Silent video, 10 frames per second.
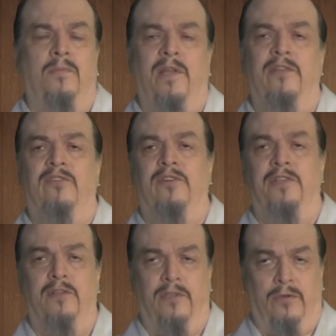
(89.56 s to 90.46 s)
Plants aren't
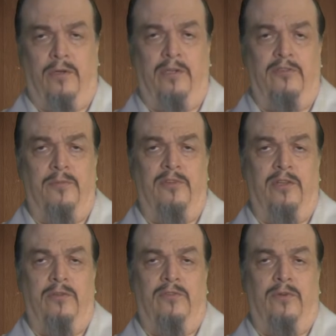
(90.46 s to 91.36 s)
the only organisms
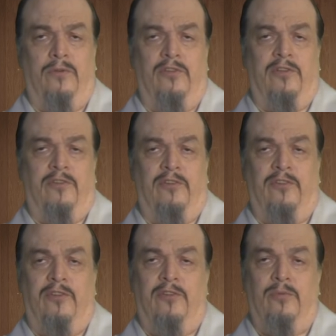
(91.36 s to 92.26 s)
that use
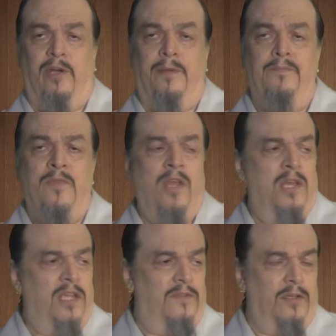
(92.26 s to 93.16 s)
photosynthesis this way.
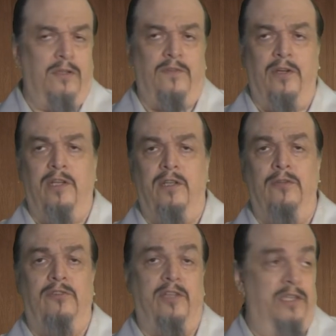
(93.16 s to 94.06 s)
If you look very
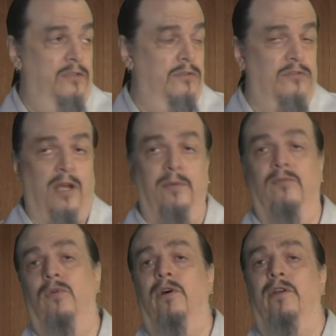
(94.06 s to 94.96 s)
closely into a drop
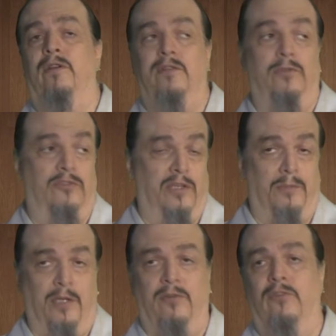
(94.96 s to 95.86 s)
of water using
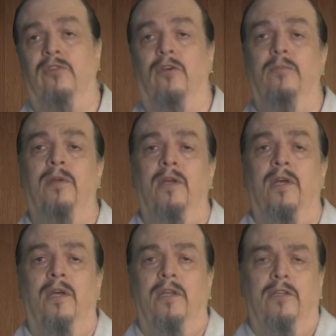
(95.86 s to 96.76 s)
a microscope,
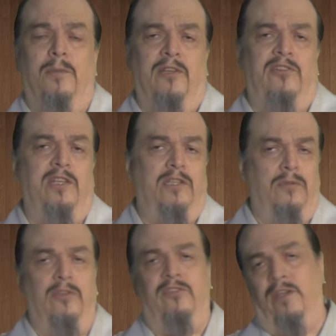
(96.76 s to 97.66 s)
you may see
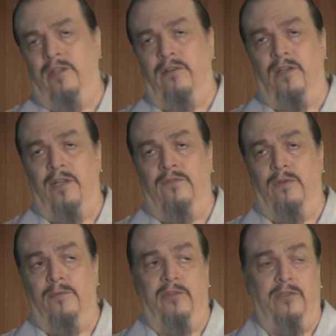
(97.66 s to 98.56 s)
unicellular life
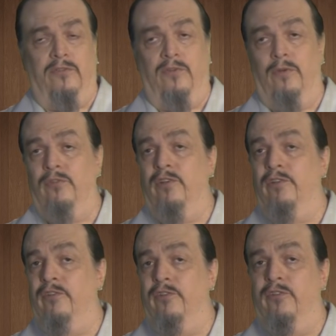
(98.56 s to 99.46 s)
forms that use
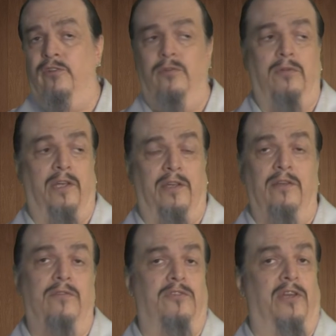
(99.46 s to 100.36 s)
photosynthesis too,
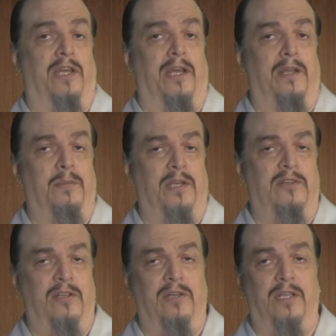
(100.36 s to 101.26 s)
like
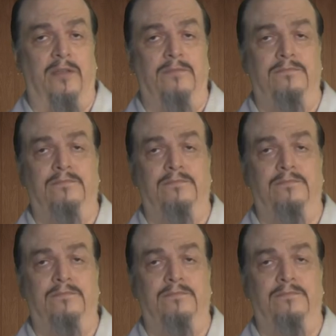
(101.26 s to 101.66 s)
cyanobacteria.